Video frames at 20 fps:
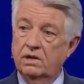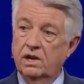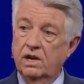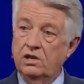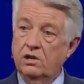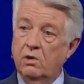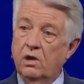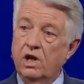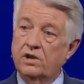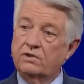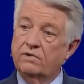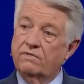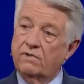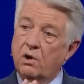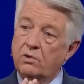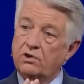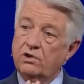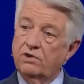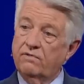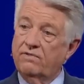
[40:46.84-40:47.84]
And you ought to
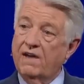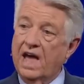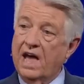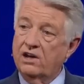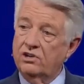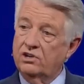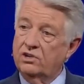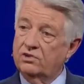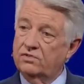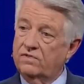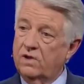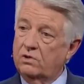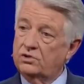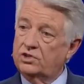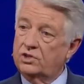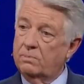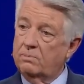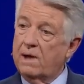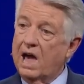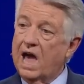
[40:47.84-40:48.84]
vote your values,
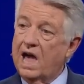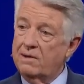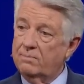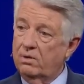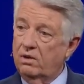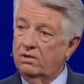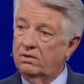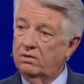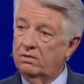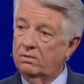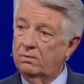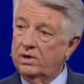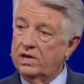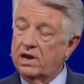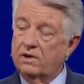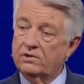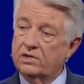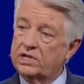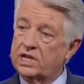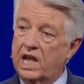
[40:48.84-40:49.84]
vote your Bible. We
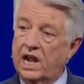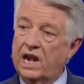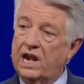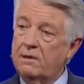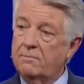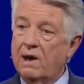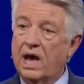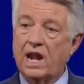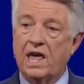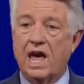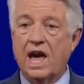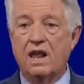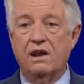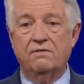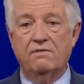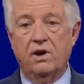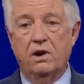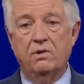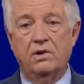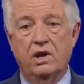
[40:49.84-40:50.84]
never tell anybody how to
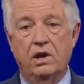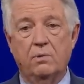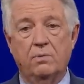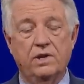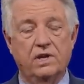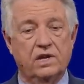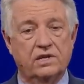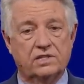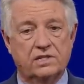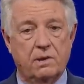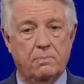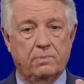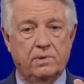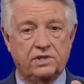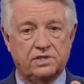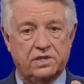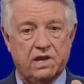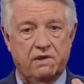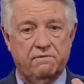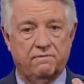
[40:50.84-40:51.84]
vote here. We just
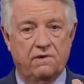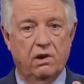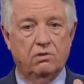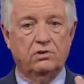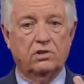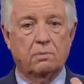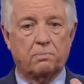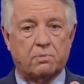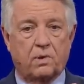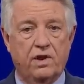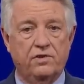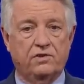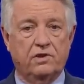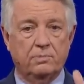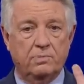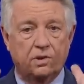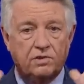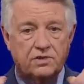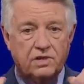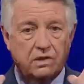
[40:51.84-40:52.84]
simply say, vote the
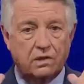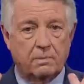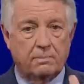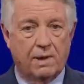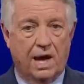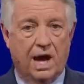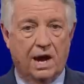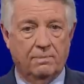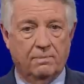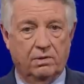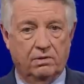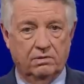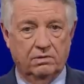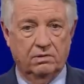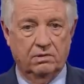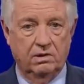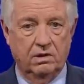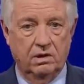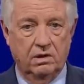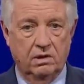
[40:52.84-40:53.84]
principles of the Bible.
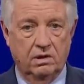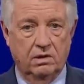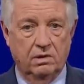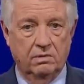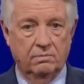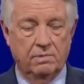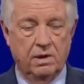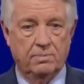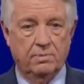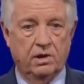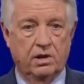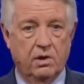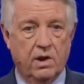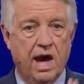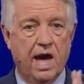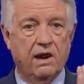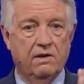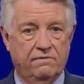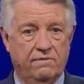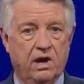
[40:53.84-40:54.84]
People know
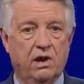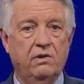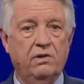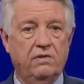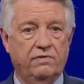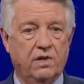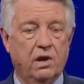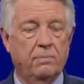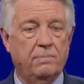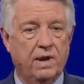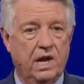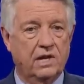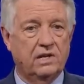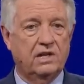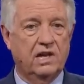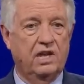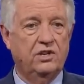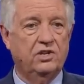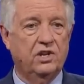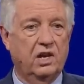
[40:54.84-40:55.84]
how to vote if they'll pay
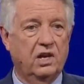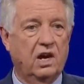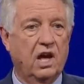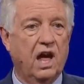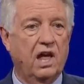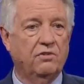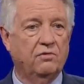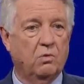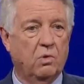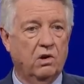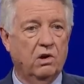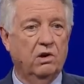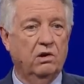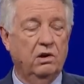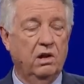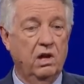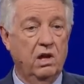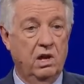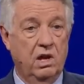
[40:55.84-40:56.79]
attention to God's word.